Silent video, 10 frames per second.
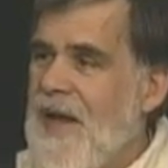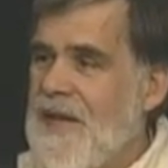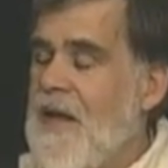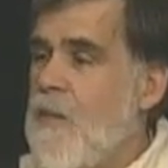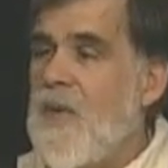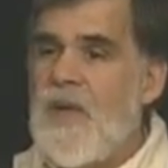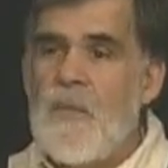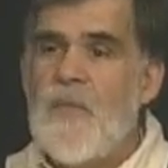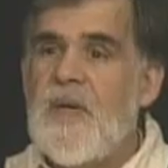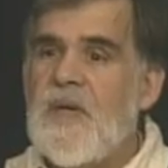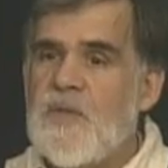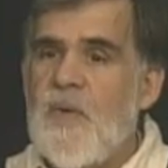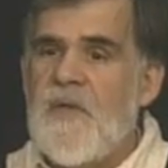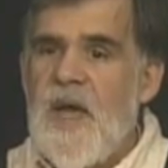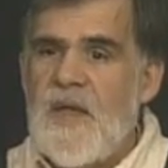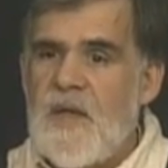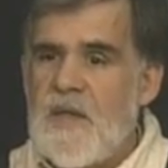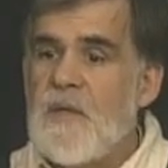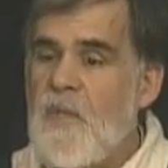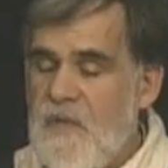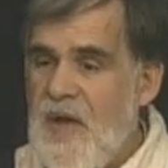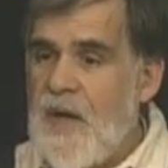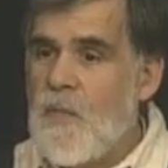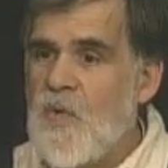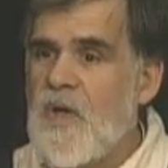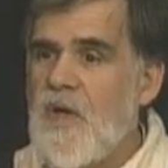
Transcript: And because we've had a book